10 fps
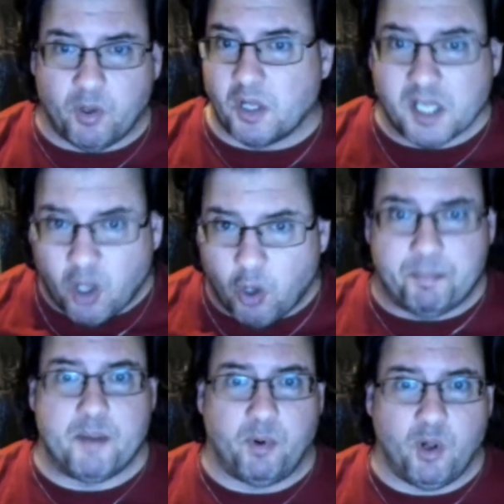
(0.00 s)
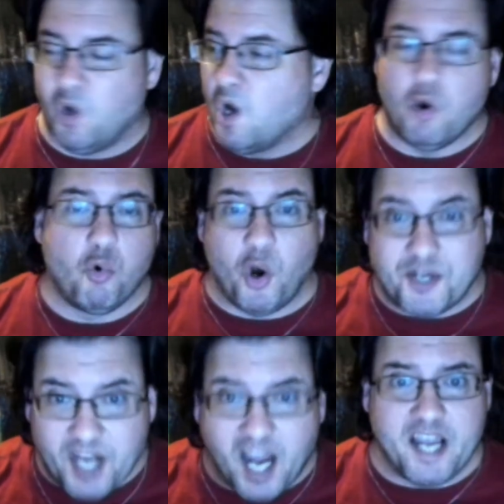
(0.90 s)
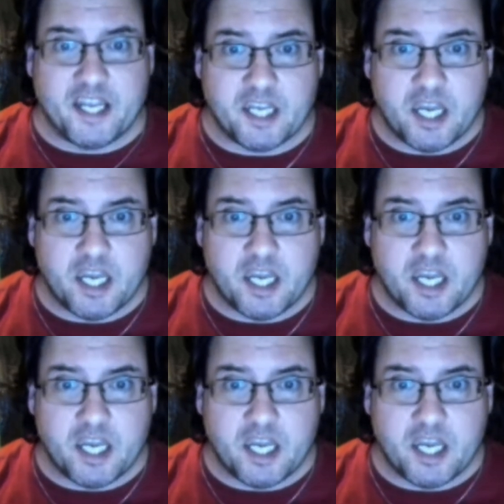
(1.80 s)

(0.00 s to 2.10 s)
the little people who are dying.